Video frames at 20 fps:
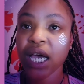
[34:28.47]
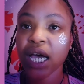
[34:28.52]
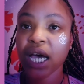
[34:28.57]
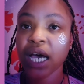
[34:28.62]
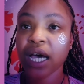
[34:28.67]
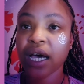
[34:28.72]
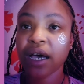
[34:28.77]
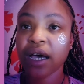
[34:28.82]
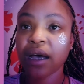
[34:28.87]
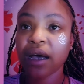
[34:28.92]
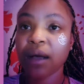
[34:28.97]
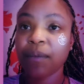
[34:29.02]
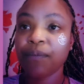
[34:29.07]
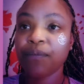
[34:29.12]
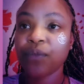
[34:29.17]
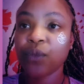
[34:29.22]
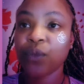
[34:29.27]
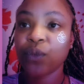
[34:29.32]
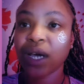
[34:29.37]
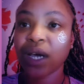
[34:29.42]

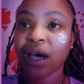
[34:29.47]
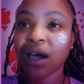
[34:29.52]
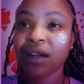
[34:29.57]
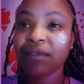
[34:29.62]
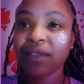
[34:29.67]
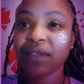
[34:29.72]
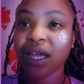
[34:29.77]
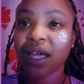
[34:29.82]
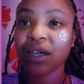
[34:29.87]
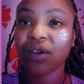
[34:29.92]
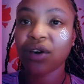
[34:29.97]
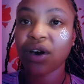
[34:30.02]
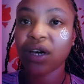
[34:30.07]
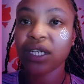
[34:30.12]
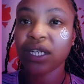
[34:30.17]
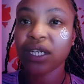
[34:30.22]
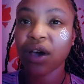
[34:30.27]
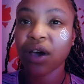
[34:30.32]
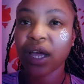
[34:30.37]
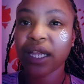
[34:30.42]
we're kind of like
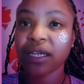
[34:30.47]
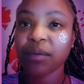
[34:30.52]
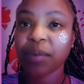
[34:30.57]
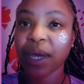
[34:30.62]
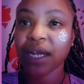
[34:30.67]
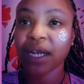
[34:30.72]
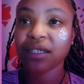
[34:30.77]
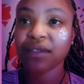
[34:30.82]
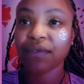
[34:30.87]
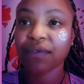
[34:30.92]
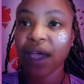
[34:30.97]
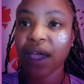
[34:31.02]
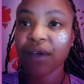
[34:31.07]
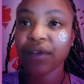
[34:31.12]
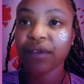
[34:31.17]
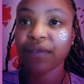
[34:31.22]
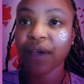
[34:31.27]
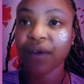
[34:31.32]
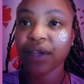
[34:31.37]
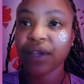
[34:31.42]
guarding our independence
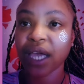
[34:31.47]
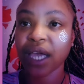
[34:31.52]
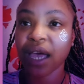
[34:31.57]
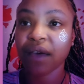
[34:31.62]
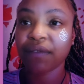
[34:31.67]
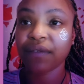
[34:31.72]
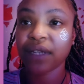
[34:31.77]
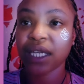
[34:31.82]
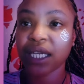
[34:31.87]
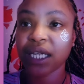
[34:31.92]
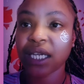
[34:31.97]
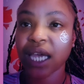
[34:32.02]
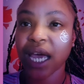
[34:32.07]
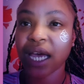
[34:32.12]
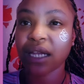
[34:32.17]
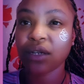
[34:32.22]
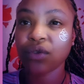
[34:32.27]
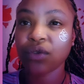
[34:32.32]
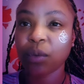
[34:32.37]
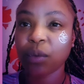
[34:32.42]
very, very carefully
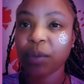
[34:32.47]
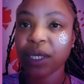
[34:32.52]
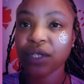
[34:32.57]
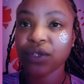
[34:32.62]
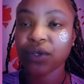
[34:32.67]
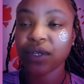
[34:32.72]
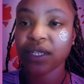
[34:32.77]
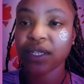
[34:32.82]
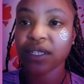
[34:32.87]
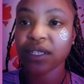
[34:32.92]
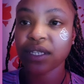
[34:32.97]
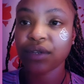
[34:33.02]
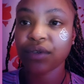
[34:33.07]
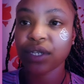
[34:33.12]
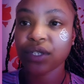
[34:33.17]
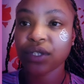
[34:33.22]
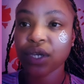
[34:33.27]
and not being too considerate.